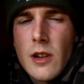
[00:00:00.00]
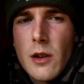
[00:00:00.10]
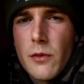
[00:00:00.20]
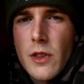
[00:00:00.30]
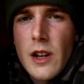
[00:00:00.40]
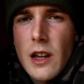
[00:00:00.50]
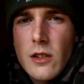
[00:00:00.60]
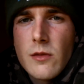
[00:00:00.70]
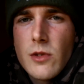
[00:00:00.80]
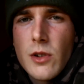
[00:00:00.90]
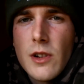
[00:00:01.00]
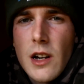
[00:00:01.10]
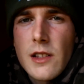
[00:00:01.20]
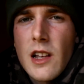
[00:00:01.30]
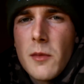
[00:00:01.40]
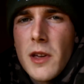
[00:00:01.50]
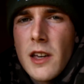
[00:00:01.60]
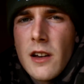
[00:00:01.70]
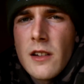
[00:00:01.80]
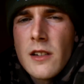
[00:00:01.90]
for the next 2 nights that I'm
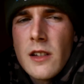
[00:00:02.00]
here,